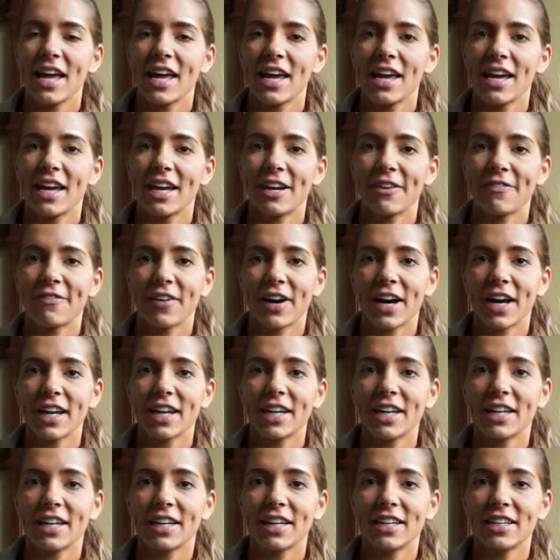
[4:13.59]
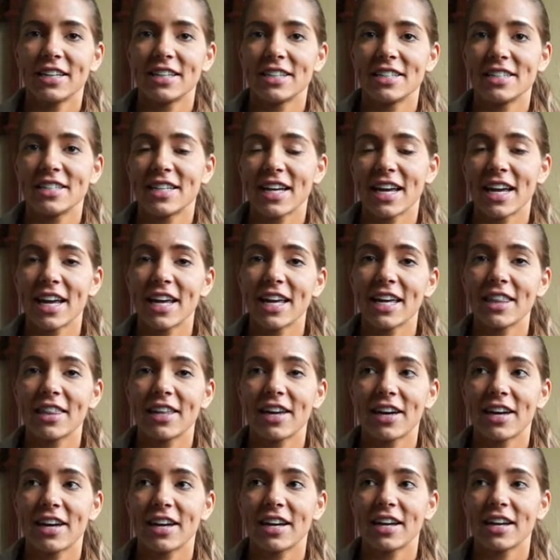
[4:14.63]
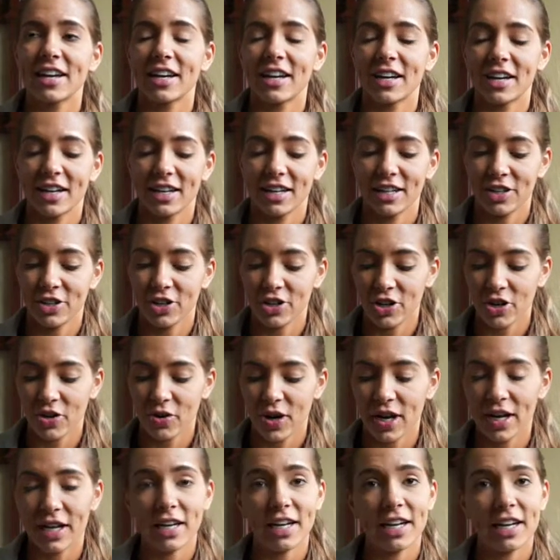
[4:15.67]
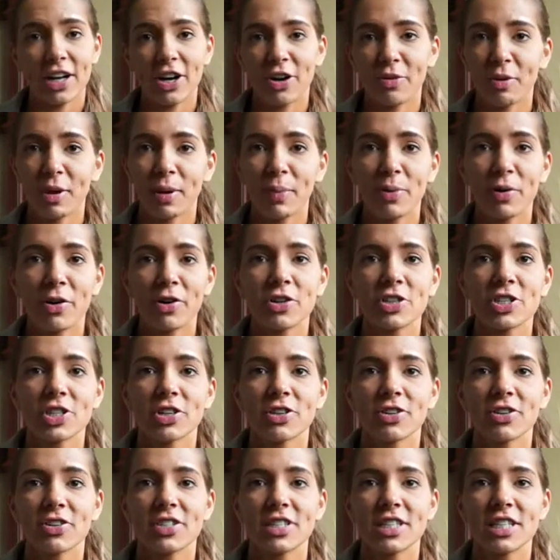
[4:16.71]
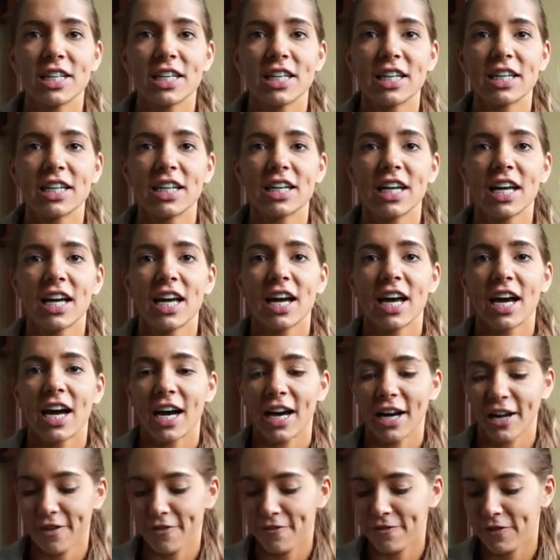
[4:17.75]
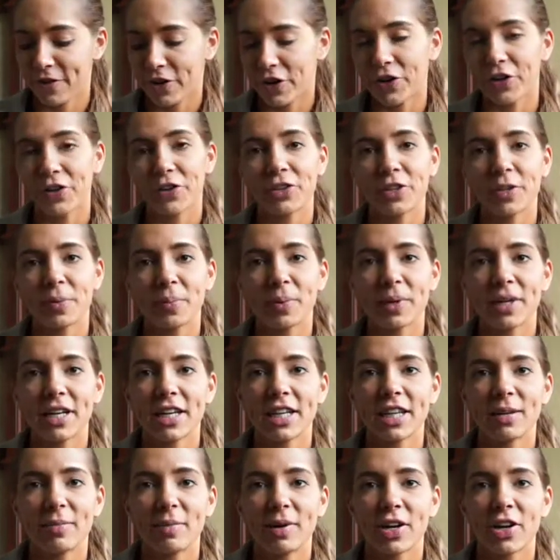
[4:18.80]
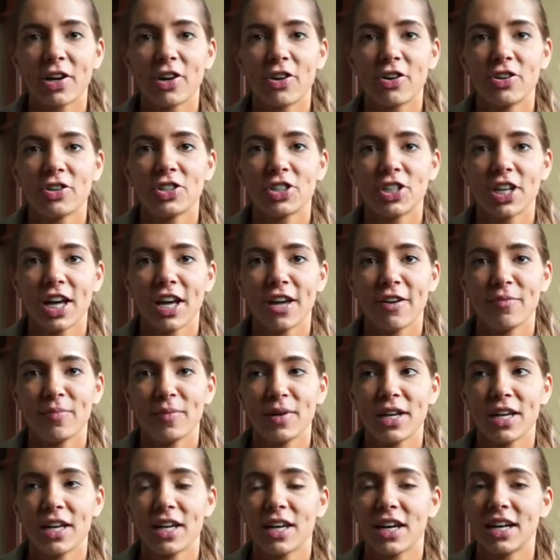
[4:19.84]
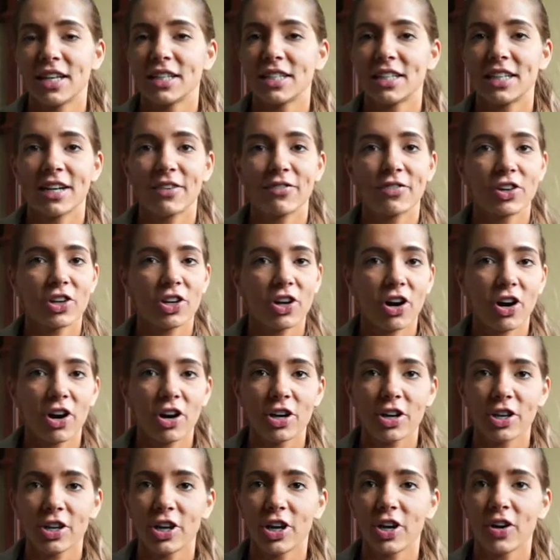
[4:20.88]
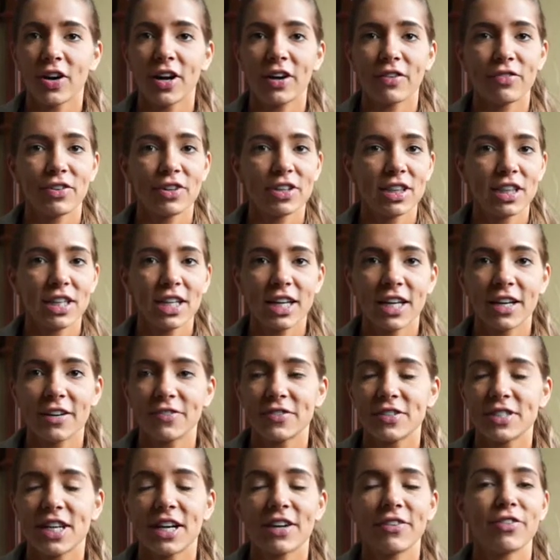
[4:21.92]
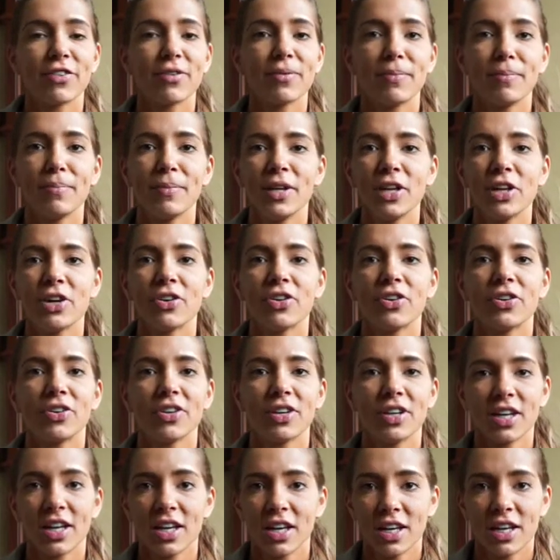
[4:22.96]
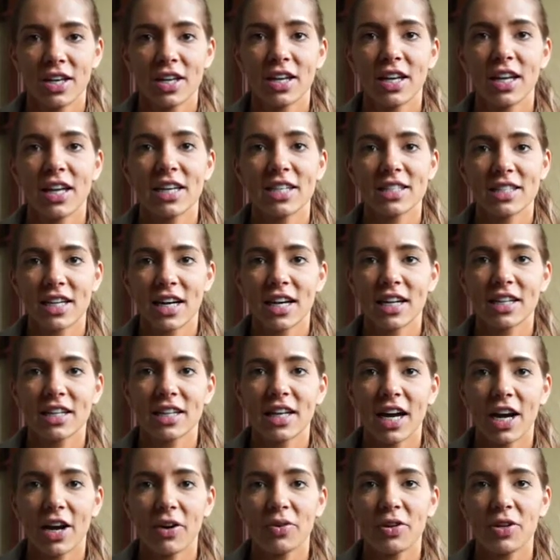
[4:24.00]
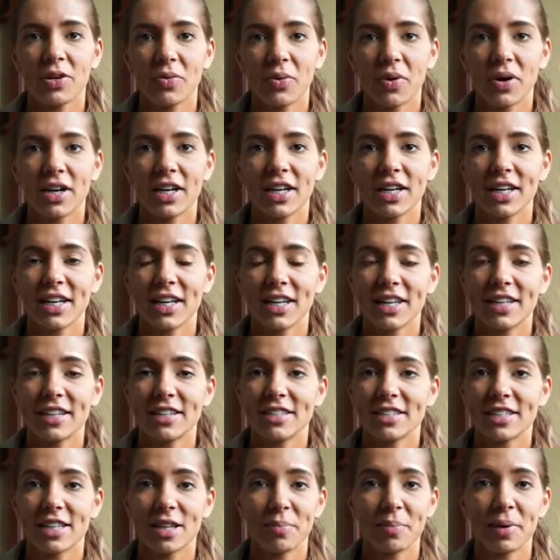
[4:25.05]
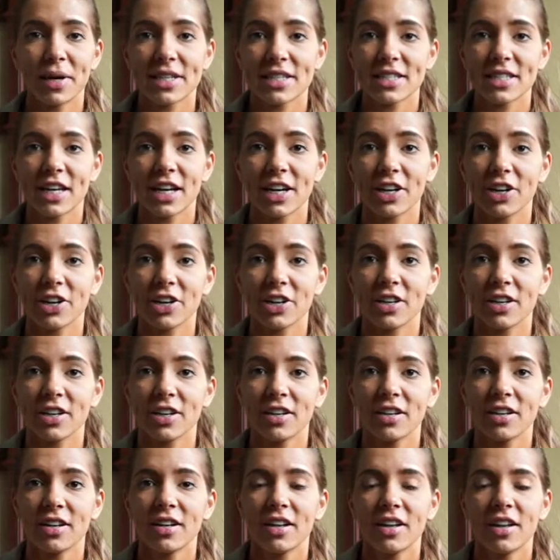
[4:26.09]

And if I can say that, you know, I nailed my posing routine, I followed the plan that my coach gave me, I did every cardio, every lift, every meal exactly how he wanted and to the best that I could,